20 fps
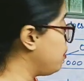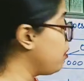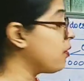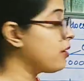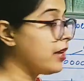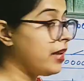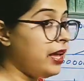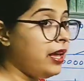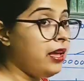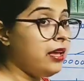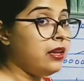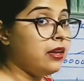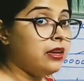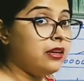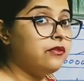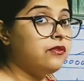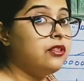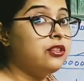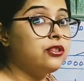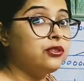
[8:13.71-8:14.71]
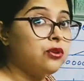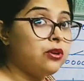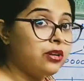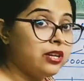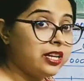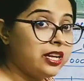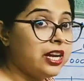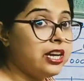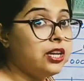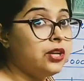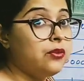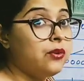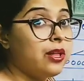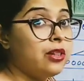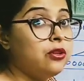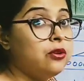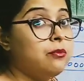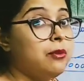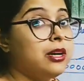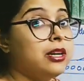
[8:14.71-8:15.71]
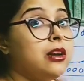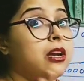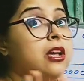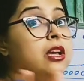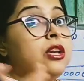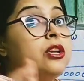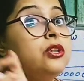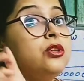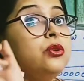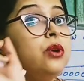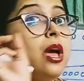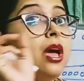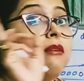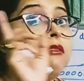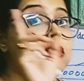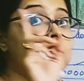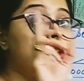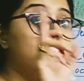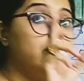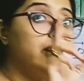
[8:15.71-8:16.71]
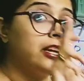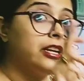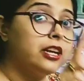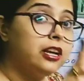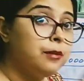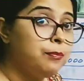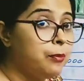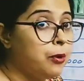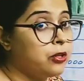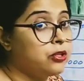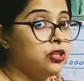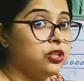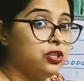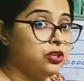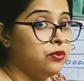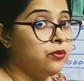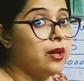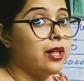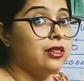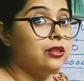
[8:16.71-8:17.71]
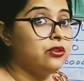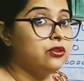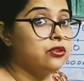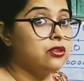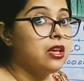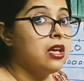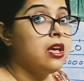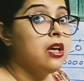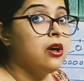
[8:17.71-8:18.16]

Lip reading: Okay, it will store negative value, but you have allocated positive values.